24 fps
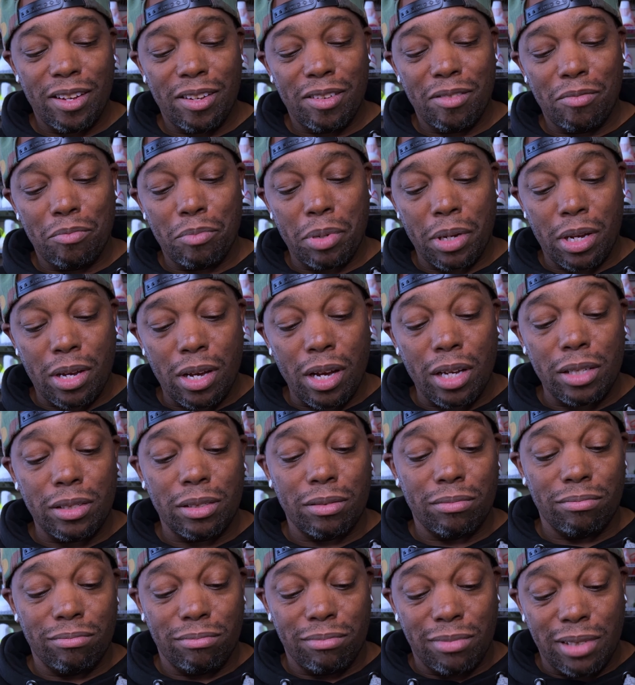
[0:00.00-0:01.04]
because
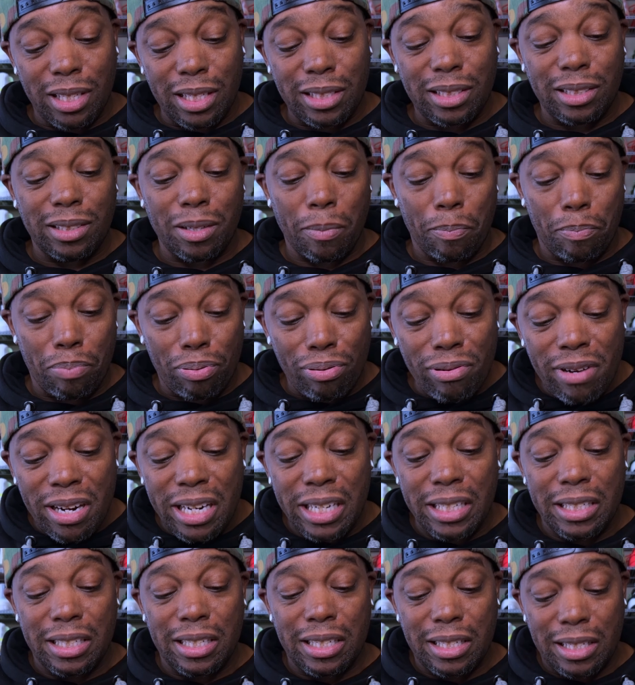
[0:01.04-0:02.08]
this is a pretty
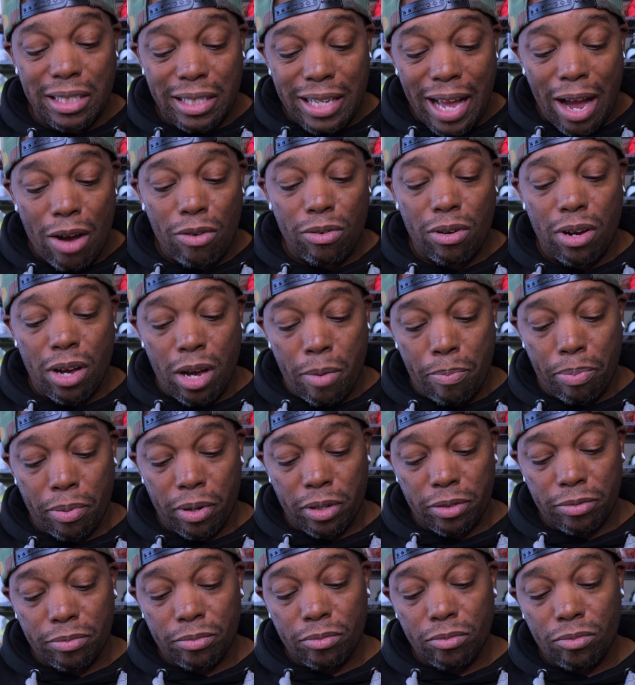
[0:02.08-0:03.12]
stout upper.
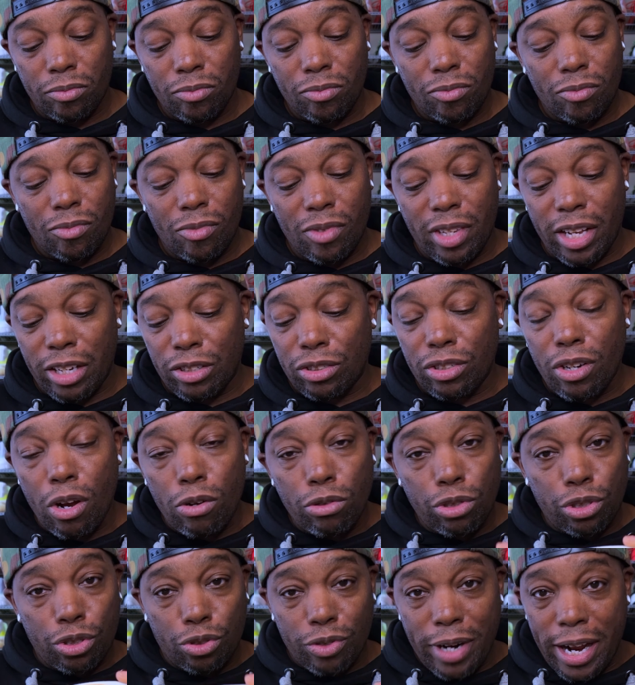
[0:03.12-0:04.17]
There's no
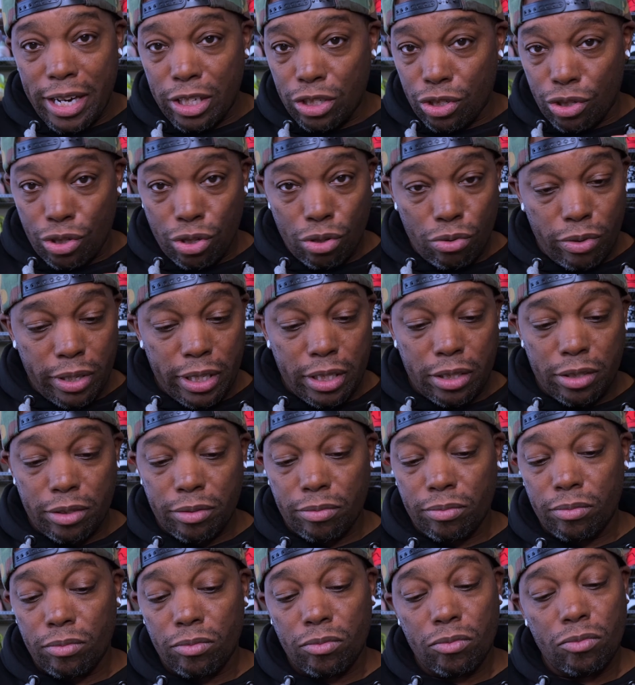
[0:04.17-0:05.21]
stretch to it.
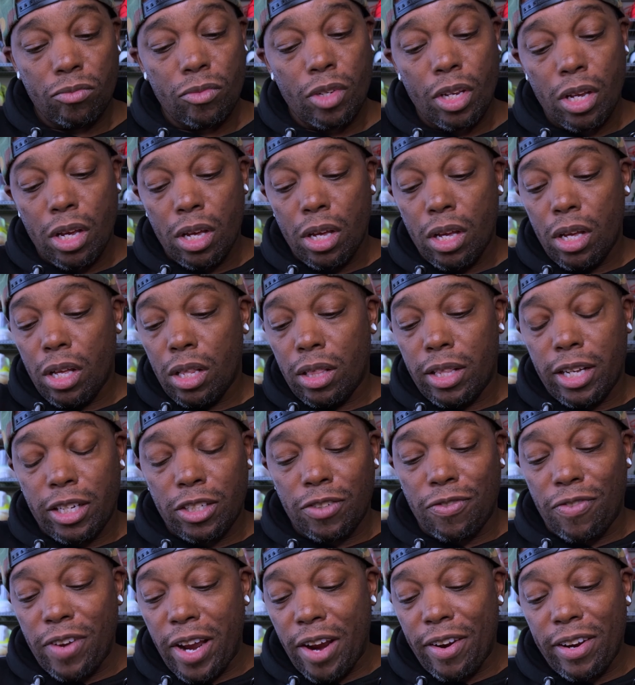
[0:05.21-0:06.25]
There's
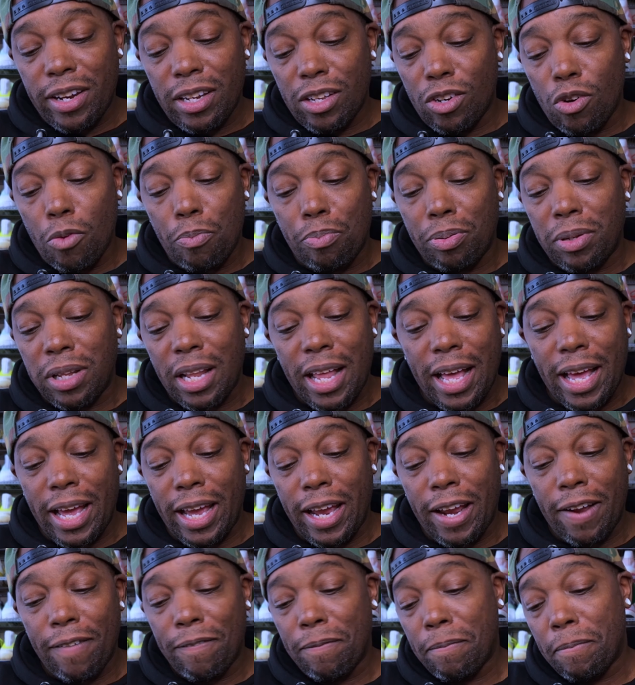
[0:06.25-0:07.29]
very little
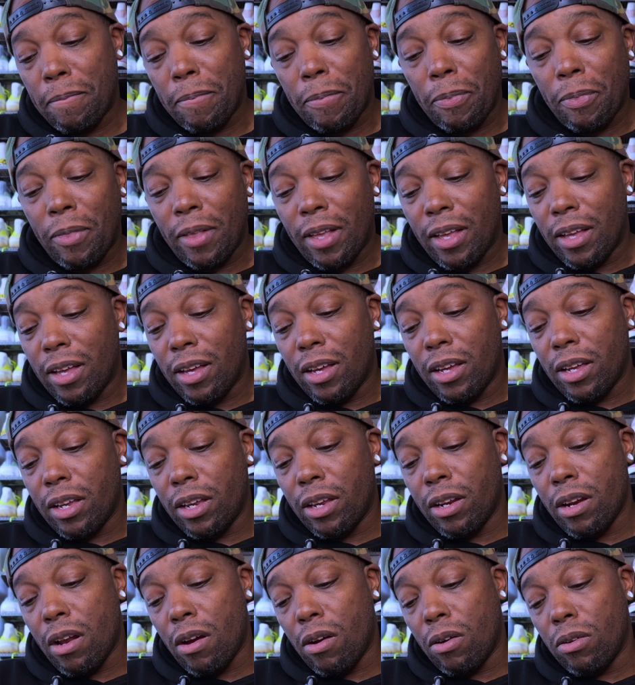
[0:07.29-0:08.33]
play.
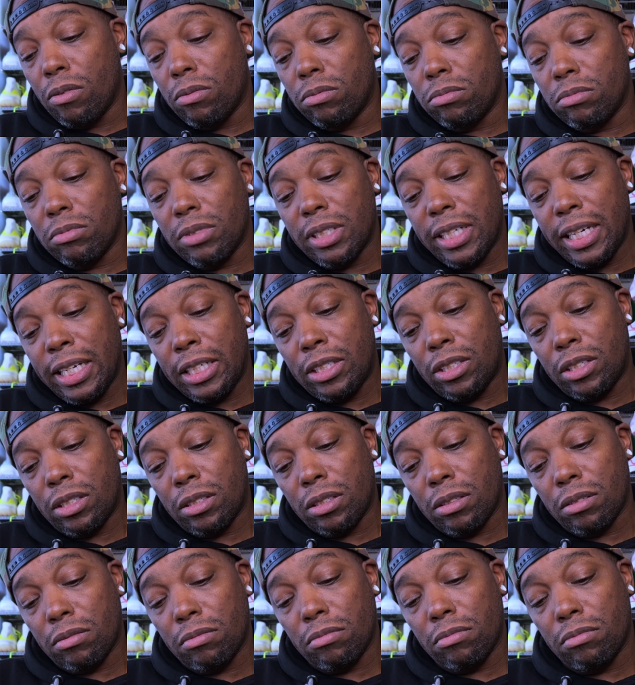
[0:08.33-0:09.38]
You know,
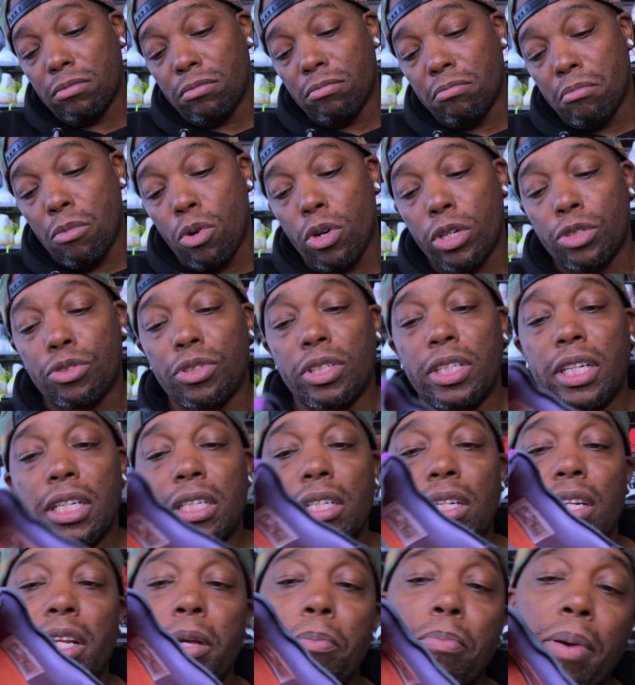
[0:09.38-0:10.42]
it's more
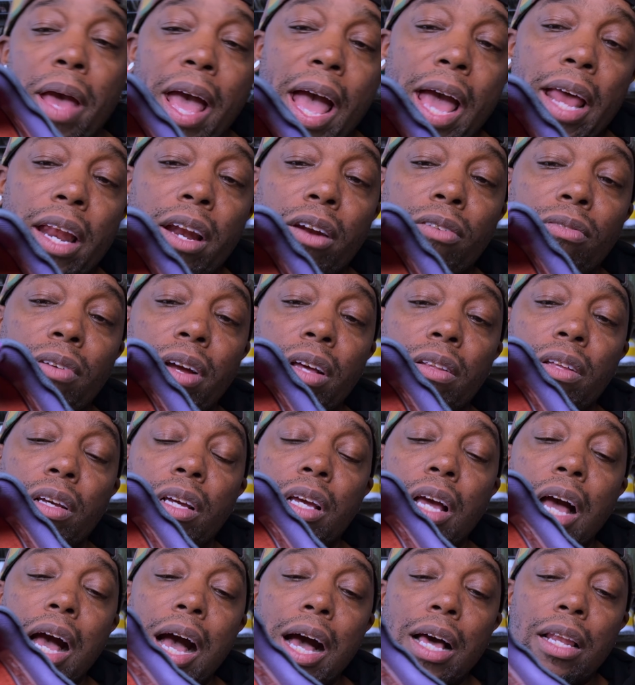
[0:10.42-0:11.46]
traditionally padded around the
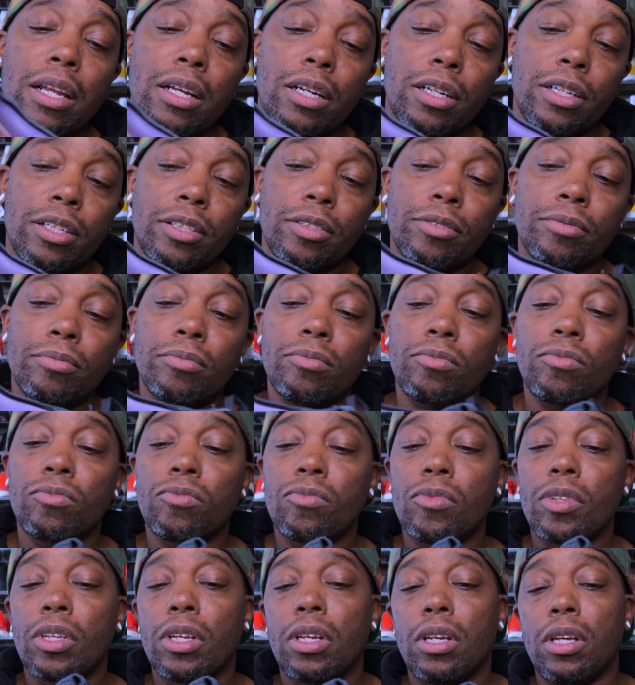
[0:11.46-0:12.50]
collar.
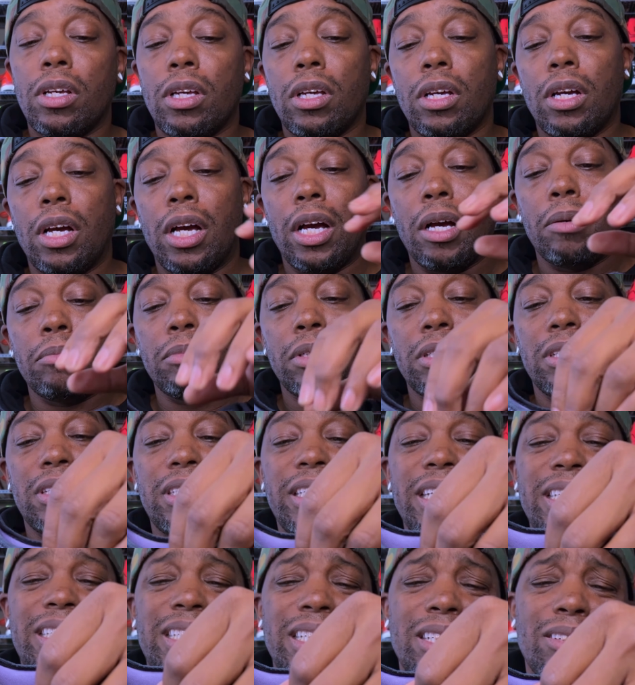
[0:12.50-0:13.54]
The
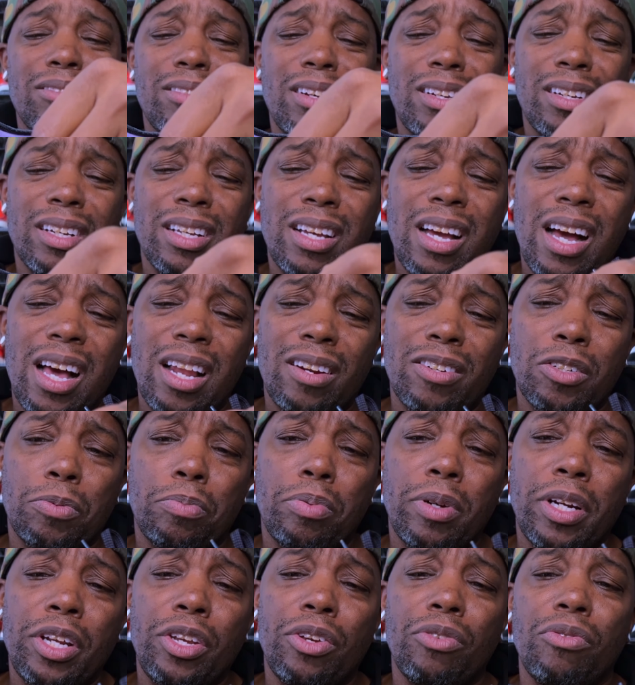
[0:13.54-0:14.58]
stitching around the collar is
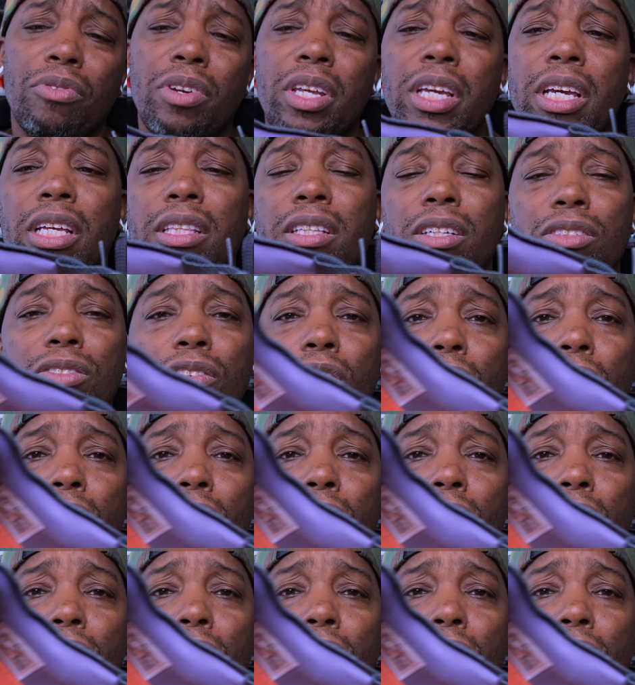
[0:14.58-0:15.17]
pretty unique. There's no